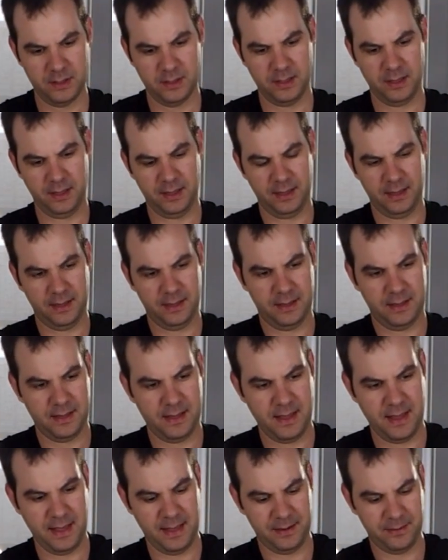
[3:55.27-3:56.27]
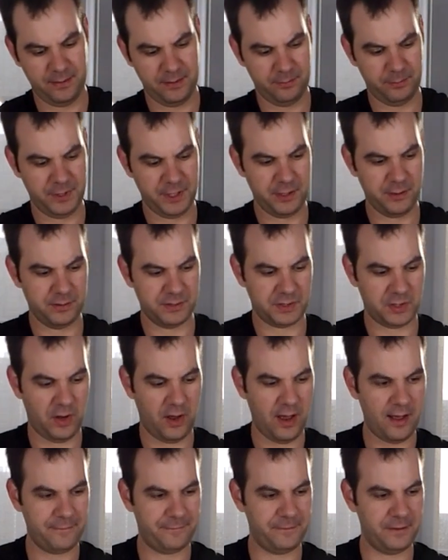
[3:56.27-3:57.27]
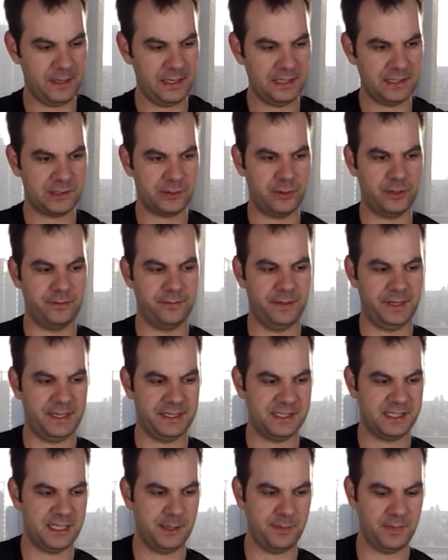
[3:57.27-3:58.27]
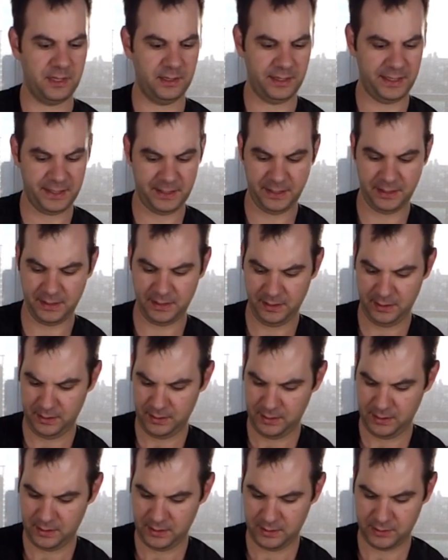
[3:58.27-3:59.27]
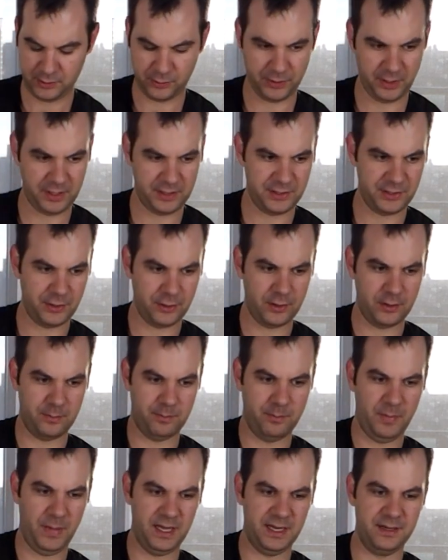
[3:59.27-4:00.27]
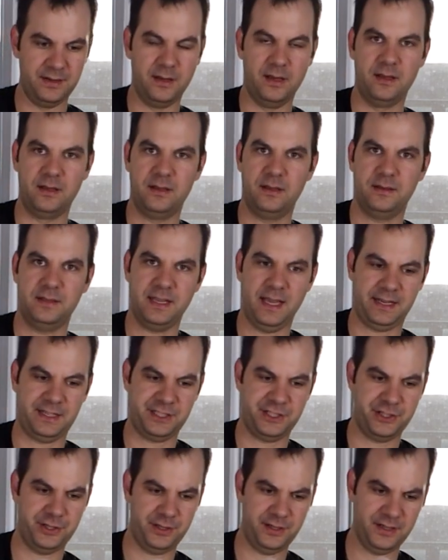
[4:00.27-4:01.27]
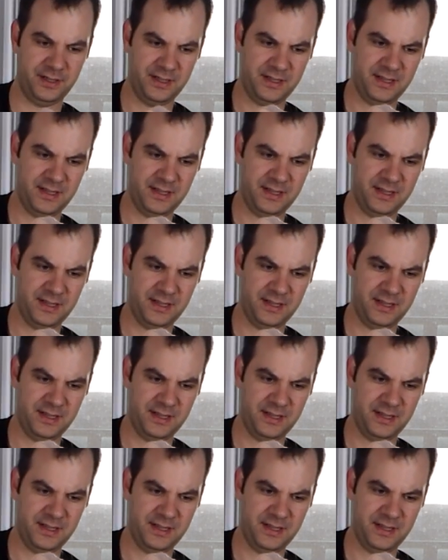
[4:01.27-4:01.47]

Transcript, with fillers: Uh, and when you use coffee, it's sort of like a simulated sort of dirt mud texture